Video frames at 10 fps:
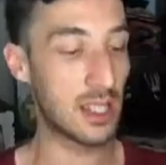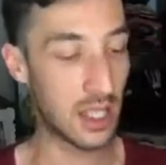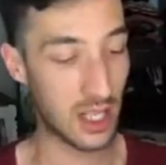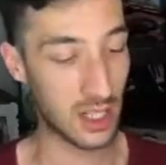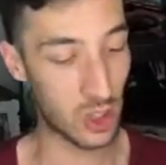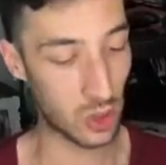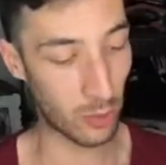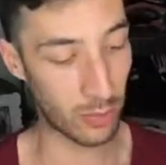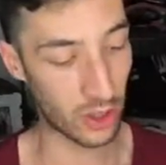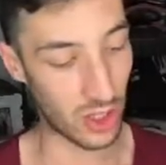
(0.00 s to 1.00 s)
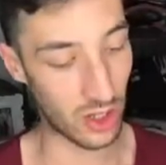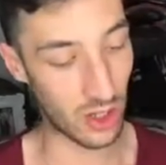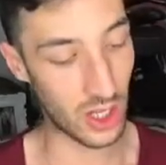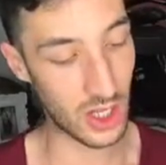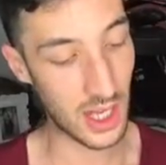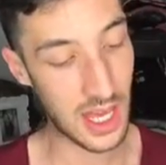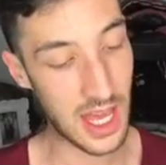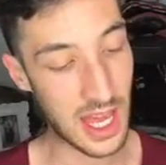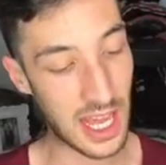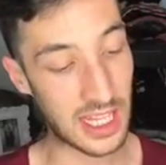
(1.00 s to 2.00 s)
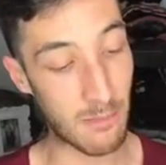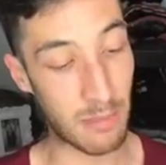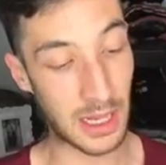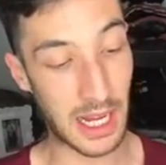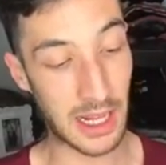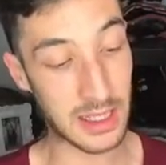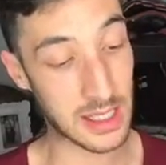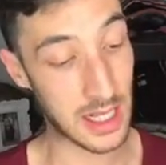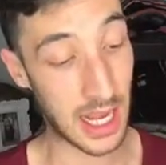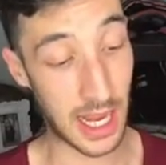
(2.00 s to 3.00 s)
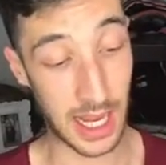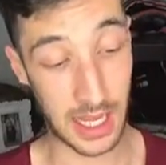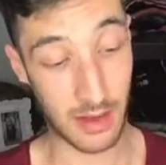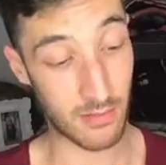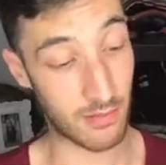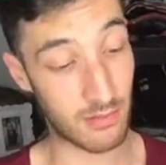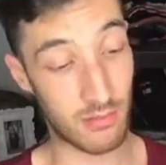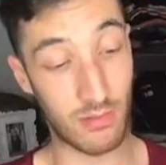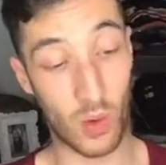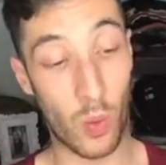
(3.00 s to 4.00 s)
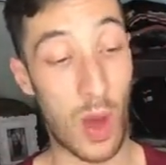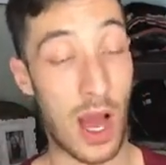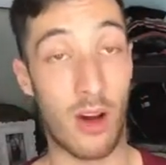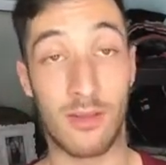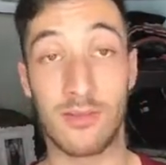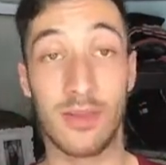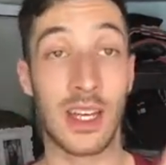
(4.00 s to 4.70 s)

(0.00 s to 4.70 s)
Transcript: the skin super good and it blends like, wow.